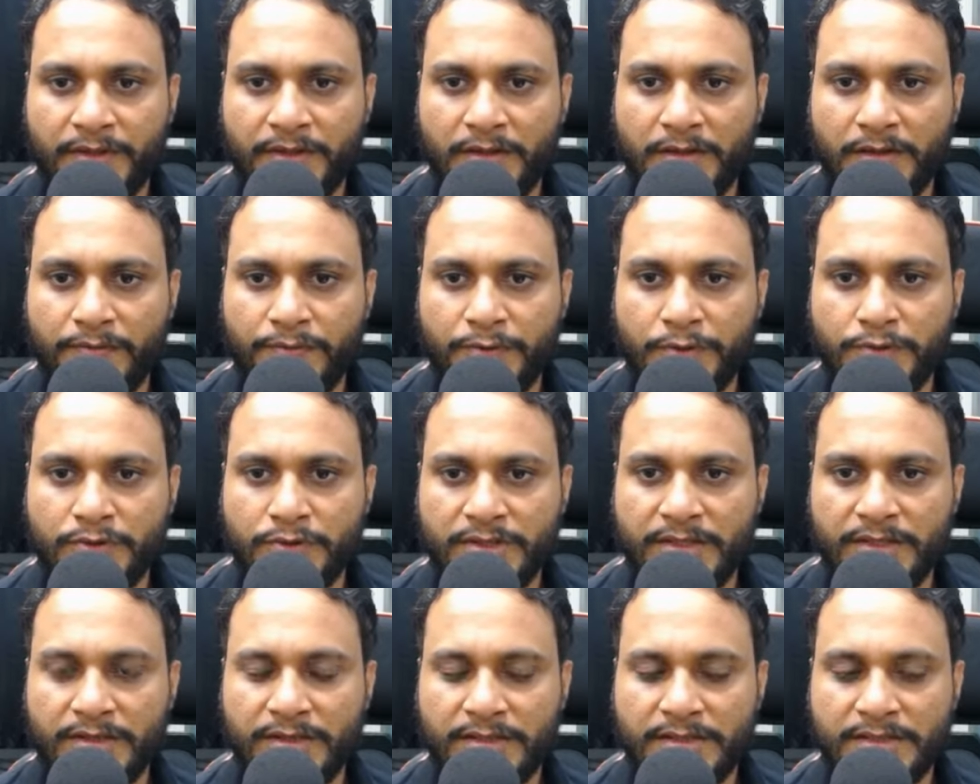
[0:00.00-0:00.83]
If you
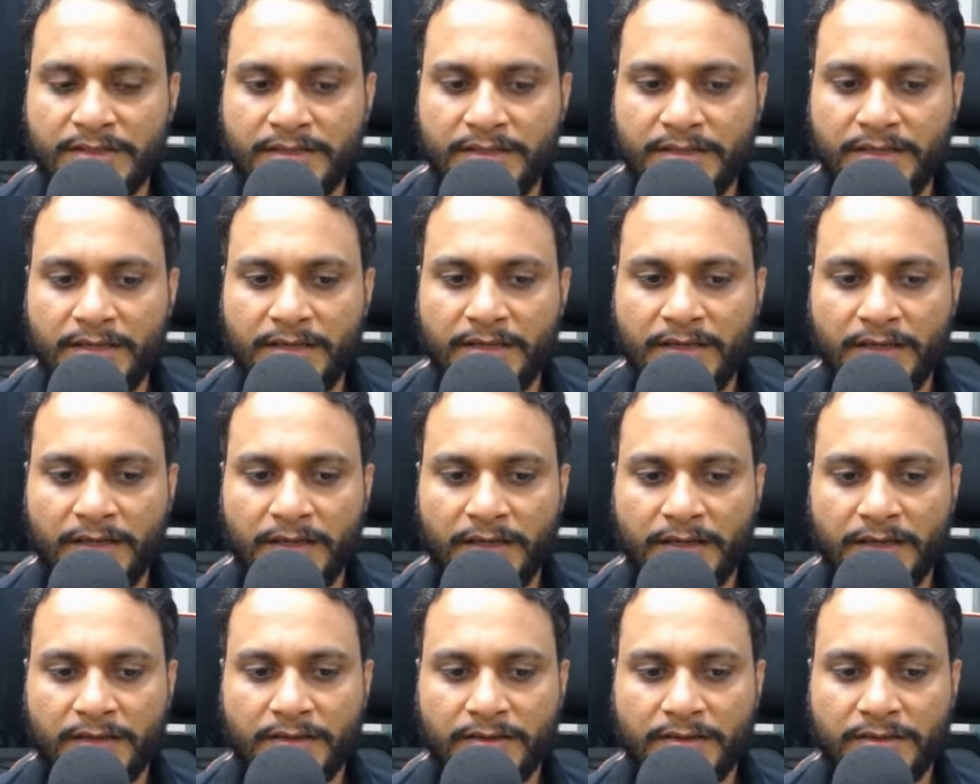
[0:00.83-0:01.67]
see this C,
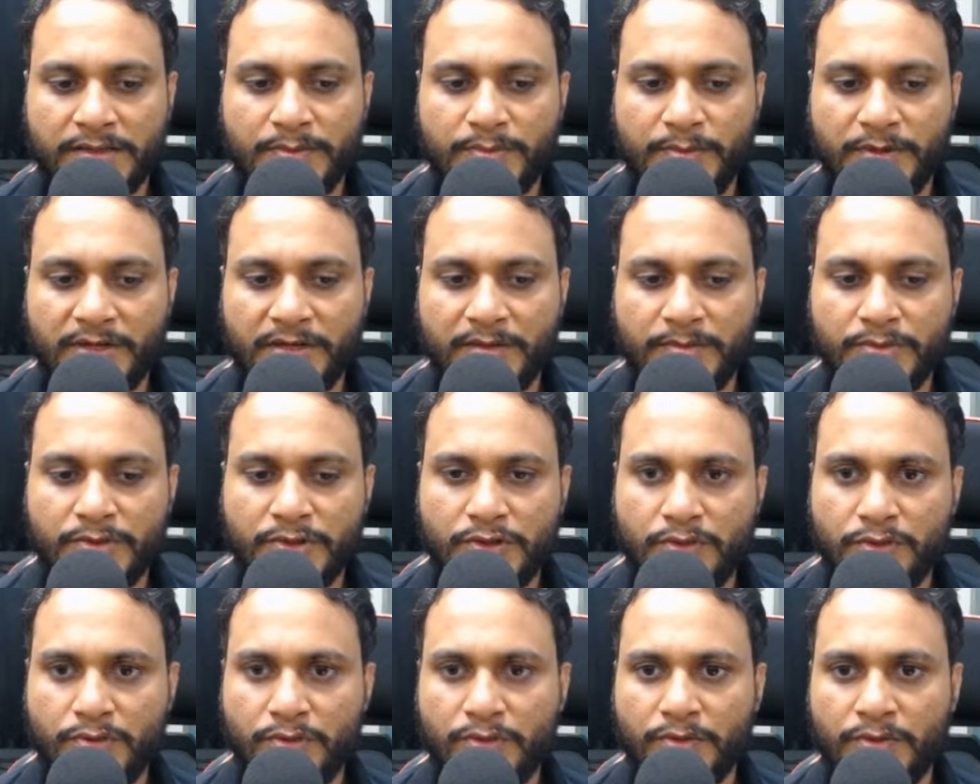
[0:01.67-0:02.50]
this becomes
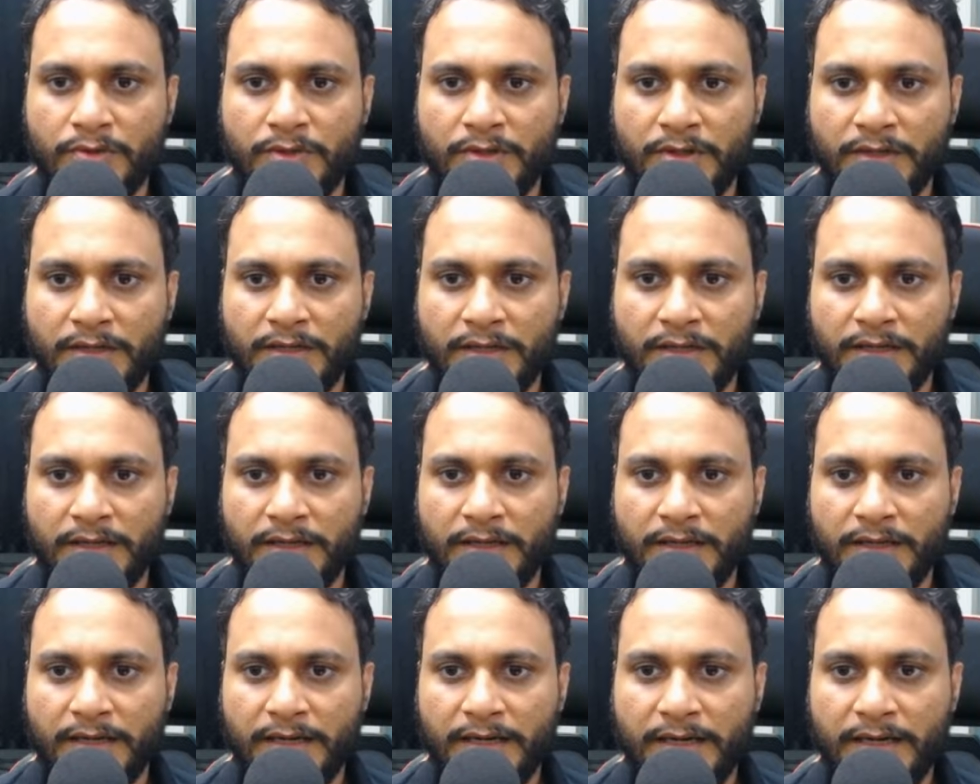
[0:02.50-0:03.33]
2.
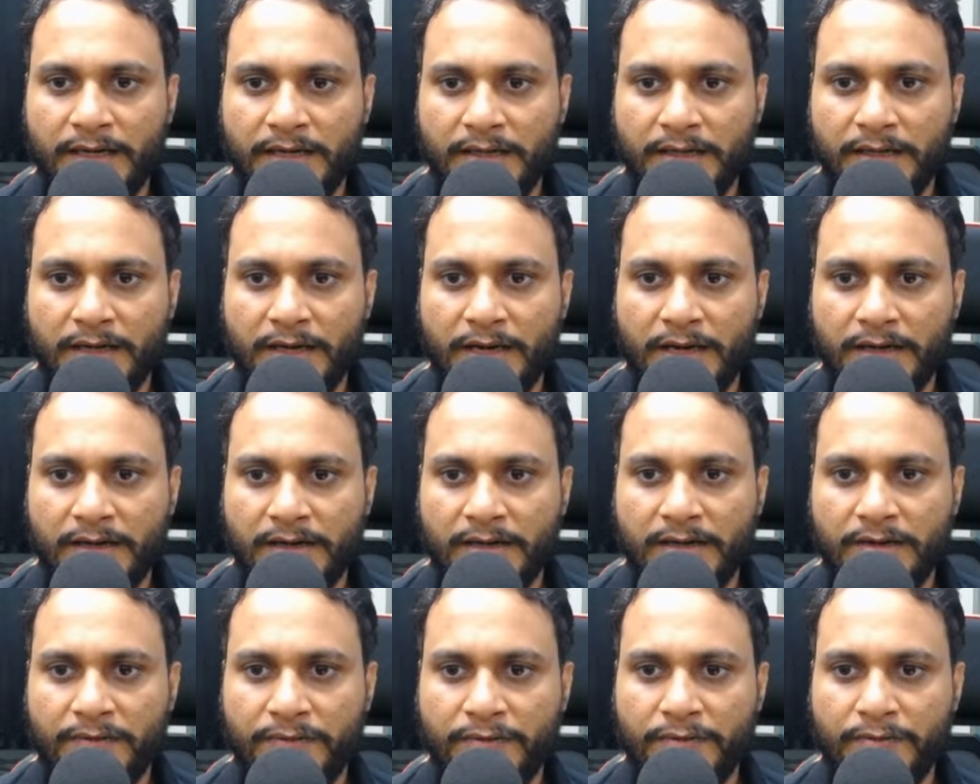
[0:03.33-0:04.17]
And our
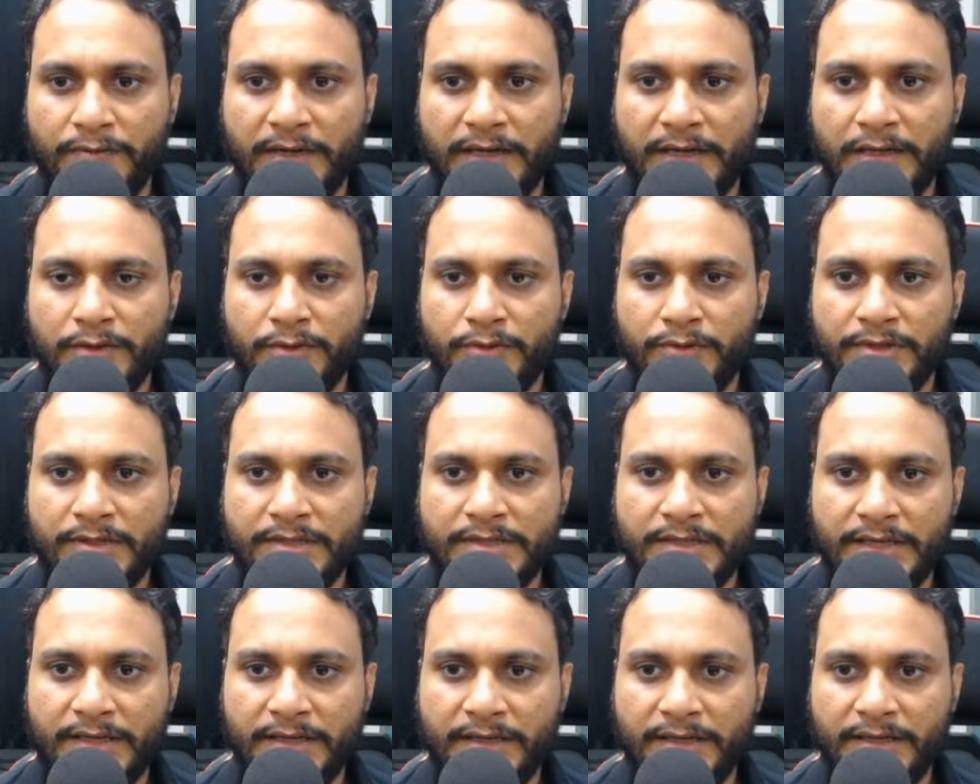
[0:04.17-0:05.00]
left value
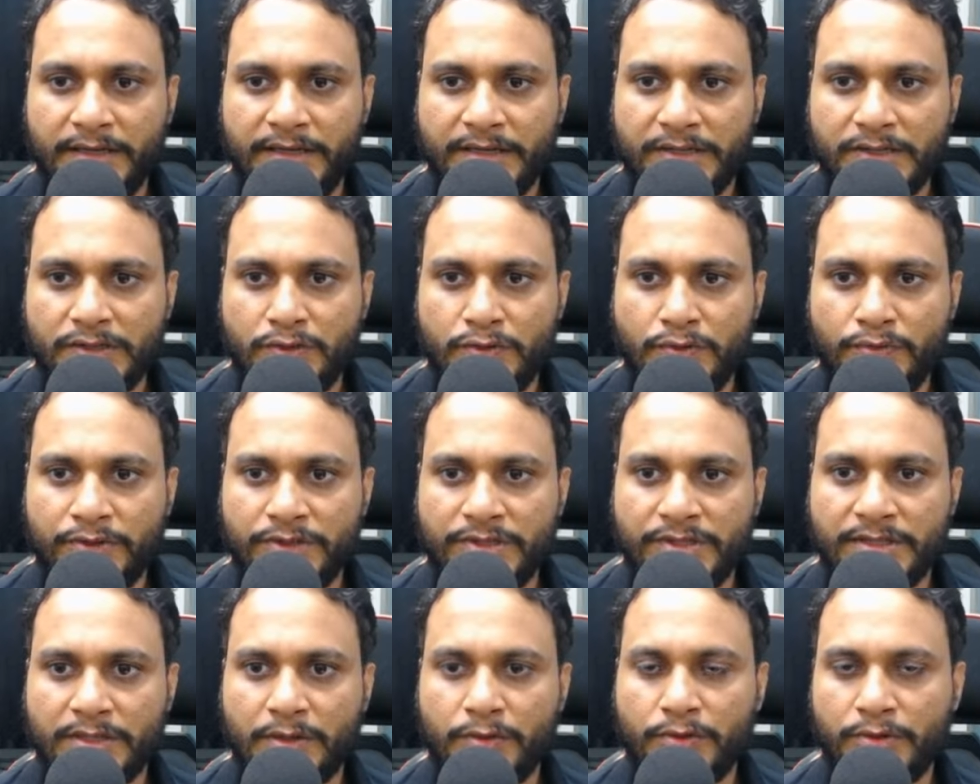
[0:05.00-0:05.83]
is at index 2, which
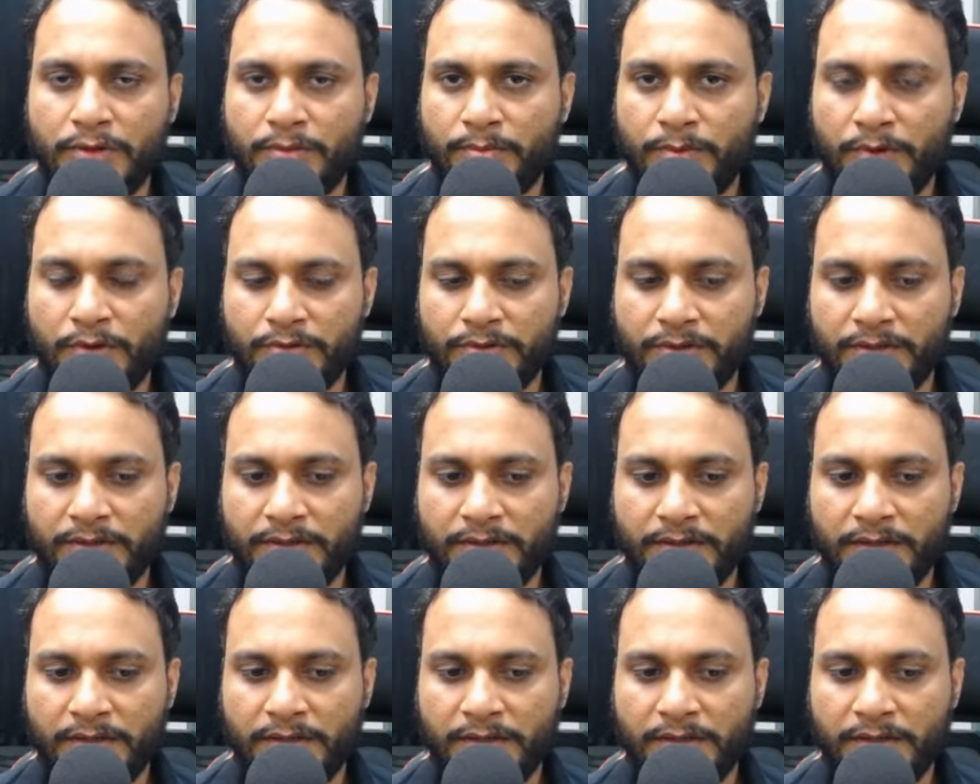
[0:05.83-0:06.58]
is out of bound.